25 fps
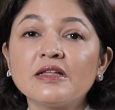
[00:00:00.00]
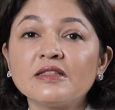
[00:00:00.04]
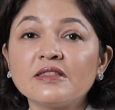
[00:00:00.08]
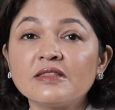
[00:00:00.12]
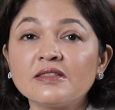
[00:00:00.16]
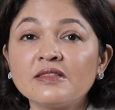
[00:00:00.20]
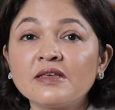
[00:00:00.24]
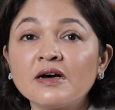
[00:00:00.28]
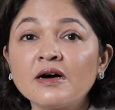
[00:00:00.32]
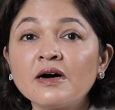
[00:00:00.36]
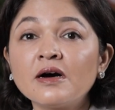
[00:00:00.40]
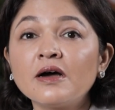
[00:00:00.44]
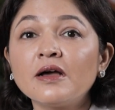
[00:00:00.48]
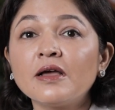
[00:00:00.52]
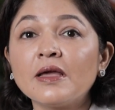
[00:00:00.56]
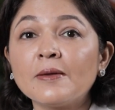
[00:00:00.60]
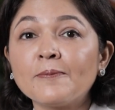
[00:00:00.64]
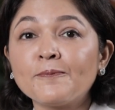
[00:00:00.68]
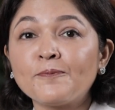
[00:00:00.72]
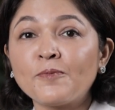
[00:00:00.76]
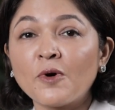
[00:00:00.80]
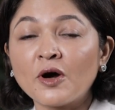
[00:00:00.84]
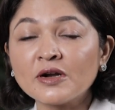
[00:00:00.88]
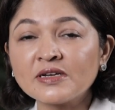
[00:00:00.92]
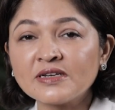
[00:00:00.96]
the
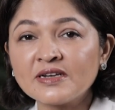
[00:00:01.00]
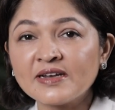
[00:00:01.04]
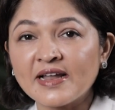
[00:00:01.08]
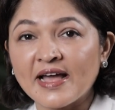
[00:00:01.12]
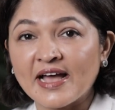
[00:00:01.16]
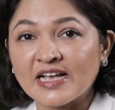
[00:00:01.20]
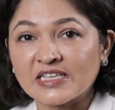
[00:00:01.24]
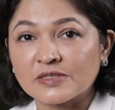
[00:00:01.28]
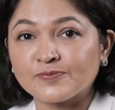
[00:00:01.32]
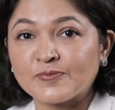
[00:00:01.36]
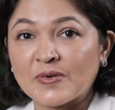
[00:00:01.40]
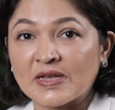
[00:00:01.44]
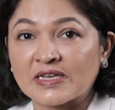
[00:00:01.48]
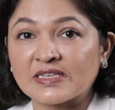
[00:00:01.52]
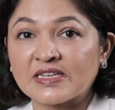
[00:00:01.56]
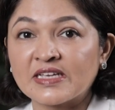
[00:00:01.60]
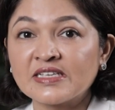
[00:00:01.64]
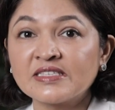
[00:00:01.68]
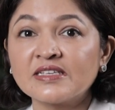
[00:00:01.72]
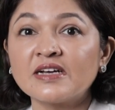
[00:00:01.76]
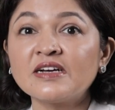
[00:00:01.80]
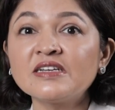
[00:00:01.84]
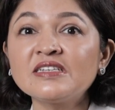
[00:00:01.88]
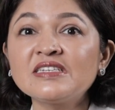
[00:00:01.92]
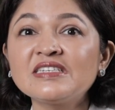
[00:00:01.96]
important aspect
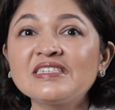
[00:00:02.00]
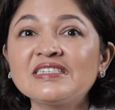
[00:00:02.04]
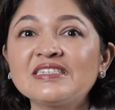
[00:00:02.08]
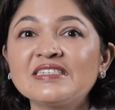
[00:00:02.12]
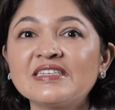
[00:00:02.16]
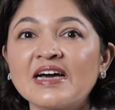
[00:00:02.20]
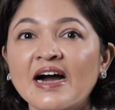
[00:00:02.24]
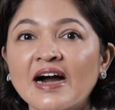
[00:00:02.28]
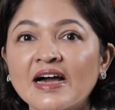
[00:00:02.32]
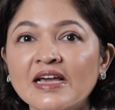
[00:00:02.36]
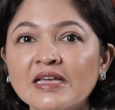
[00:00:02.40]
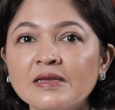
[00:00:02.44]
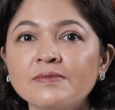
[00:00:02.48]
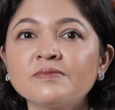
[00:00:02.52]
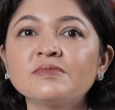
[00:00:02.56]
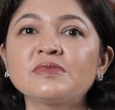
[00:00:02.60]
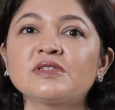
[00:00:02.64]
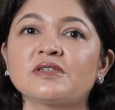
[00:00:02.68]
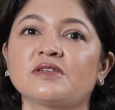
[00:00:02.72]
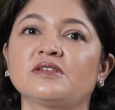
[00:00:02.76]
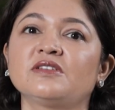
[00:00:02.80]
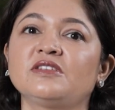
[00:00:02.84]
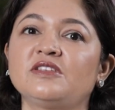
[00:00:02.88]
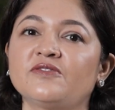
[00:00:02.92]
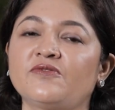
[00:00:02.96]
is a timed
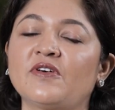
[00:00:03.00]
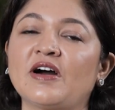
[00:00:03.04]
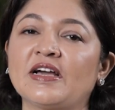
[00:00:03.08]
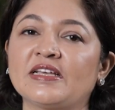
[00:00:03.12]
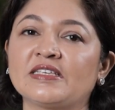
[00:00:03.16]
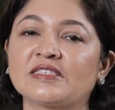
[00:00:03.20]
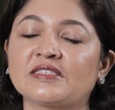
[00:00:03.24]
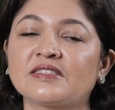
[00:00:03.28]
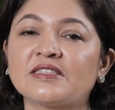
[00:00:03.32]
device.